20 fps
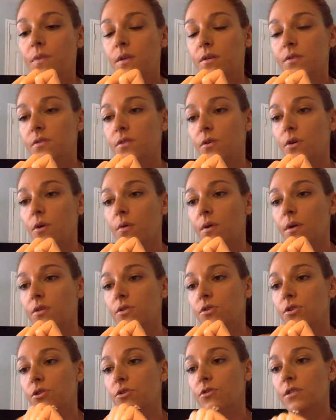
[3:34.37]
So going
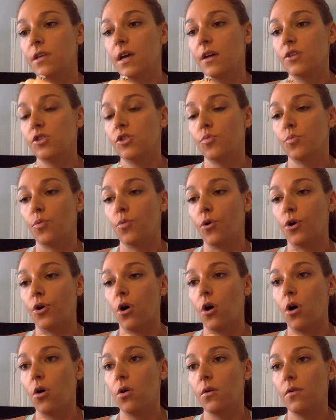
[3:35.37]
to your dashboard,
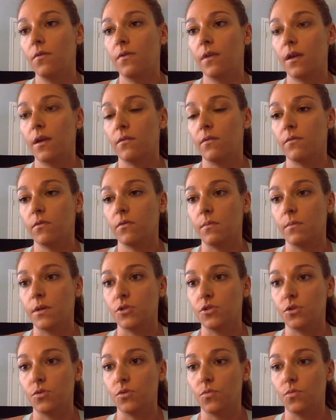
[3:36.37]
all of that
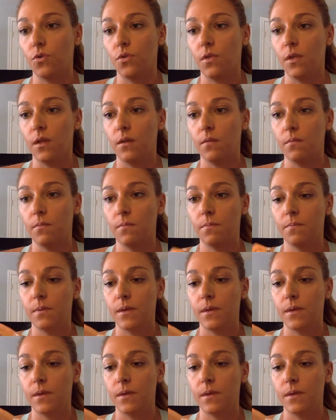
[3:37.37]
information will then